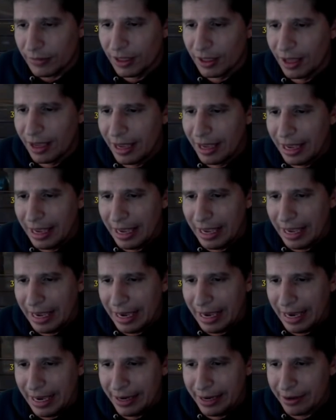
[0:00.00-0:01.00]

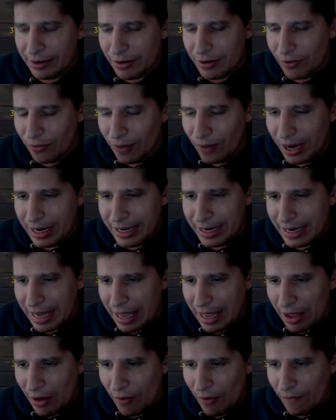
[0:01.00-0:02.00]
And right
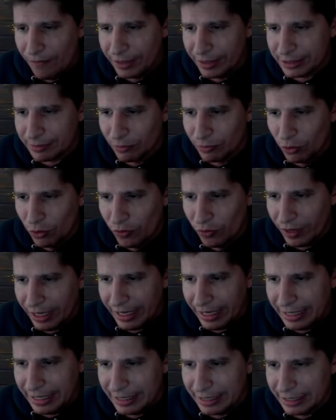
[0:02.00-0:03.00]
now this move
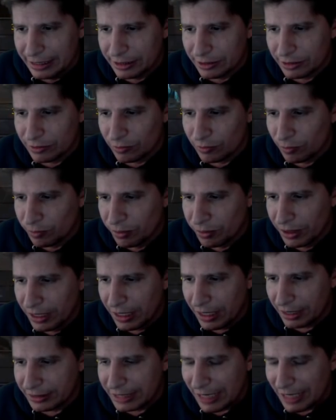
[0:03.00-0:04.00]
is pretty
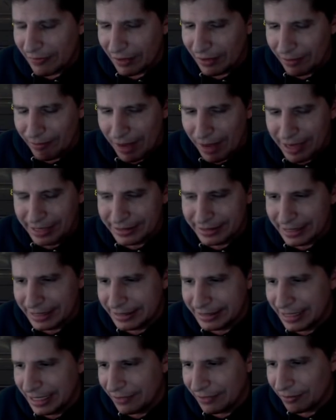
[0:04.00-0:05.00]
unsafe, like
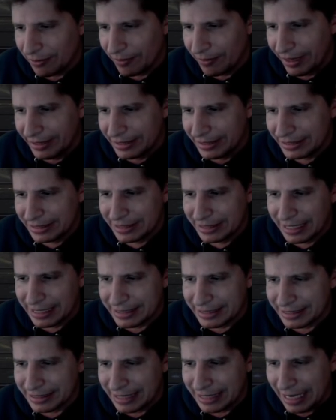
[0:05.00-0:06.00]
-18 from range. This is like
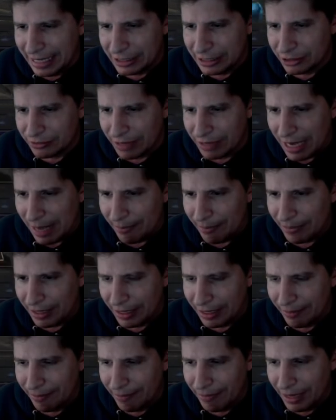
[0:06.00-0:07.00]
sand trap,
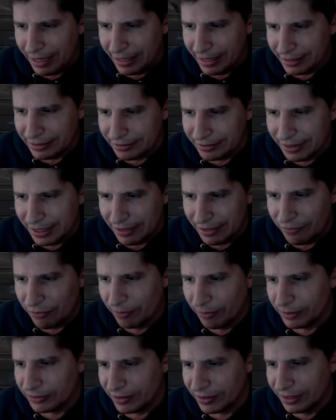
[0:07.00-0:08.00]
like minus, right,
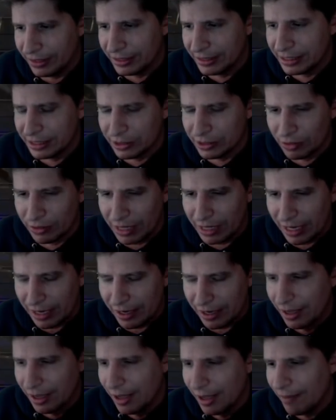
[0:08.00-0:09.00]
from its range. This is okay.
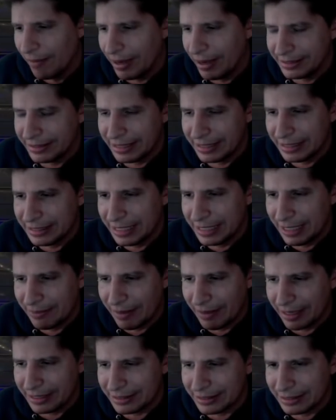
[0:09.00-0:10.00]
-18,
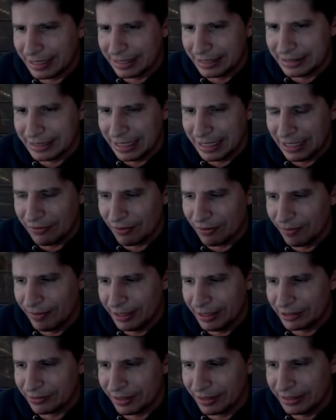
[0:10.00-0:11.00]
-19 from
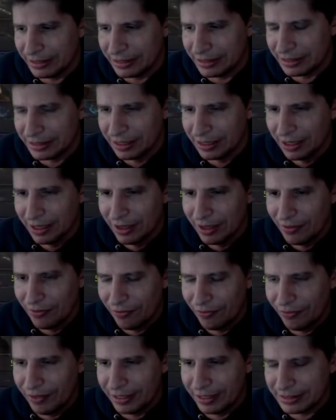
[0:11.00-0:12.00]
these ranges.
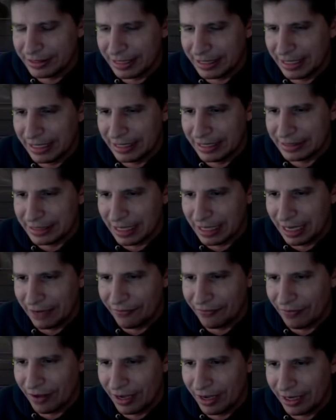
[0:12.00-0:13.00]
This is, I
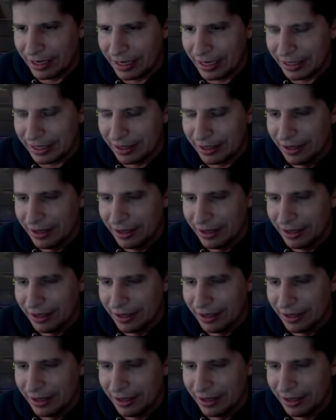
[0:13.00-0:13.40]
find, like,